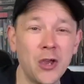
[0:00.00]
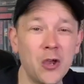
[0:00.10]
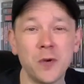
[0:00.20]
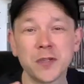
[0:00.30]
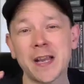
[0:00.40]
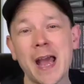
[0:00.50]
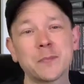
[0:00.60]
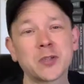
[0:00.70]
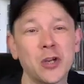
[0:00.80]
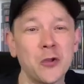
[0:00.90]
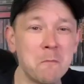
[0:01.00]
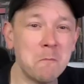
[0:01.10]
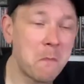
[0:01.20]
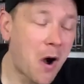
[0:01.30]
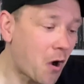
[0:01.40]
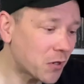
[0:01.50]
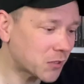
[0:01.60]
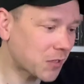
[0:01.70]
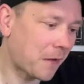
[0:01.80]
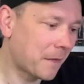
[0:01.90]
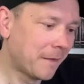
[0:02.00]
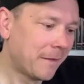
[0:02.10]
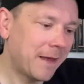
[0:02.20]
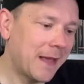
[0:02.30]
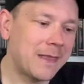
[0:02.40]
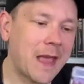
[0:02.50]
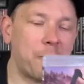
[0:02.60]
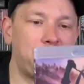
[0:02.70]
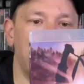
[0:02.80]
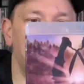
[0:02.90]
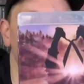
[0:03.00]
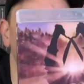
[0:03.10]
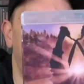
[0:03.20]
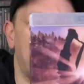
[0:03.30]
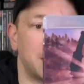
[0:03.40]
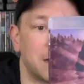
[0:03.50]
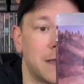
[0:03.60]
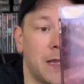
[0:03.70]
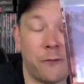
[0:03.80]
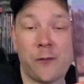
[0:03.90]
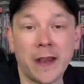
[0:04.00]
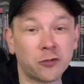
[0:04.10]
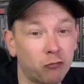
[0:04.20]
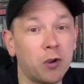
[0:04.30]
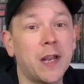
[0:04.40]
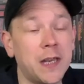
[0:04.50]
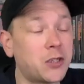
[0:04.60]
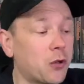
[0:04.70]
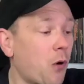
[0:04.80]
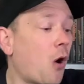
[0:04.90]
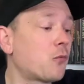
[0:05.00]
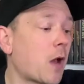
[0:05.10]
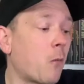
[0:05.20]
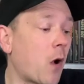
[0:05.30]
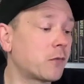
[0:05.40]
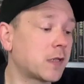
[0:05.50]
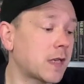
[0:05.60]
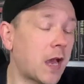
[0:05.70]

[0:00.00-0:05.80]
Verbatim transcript: who is an absolute master in that field, and the effects really do hold up well today.